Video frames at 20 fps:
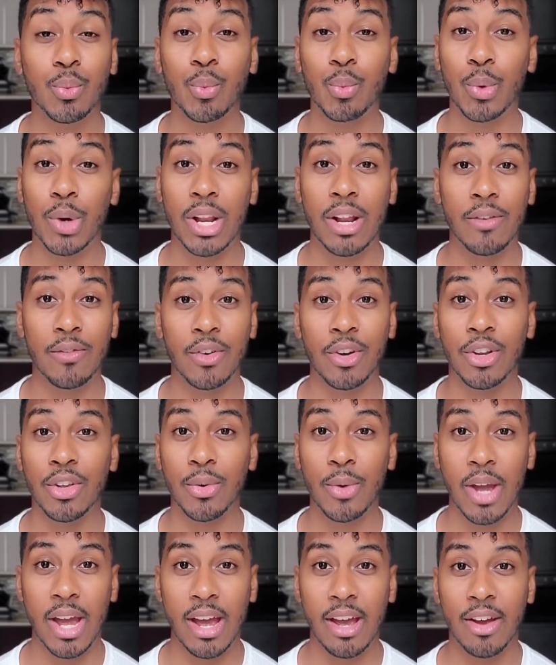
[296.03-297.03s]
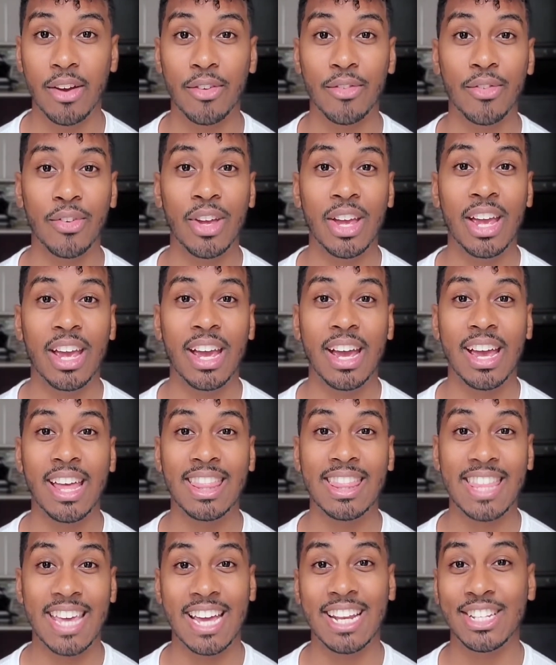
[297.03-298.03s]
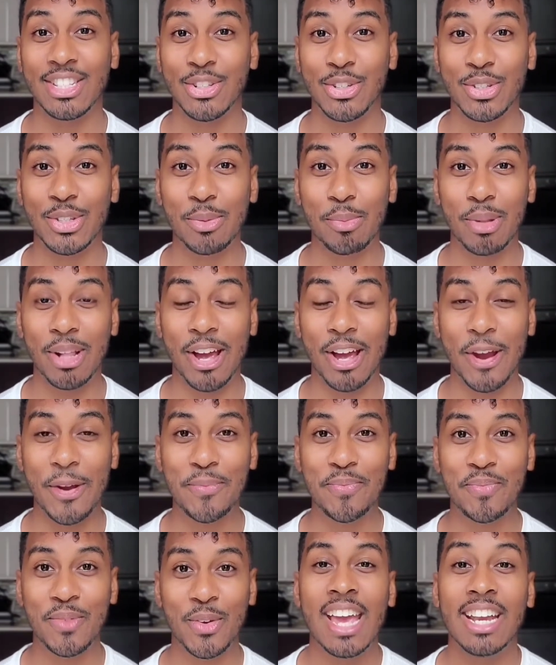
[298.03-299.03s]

whatever you have That is your supply.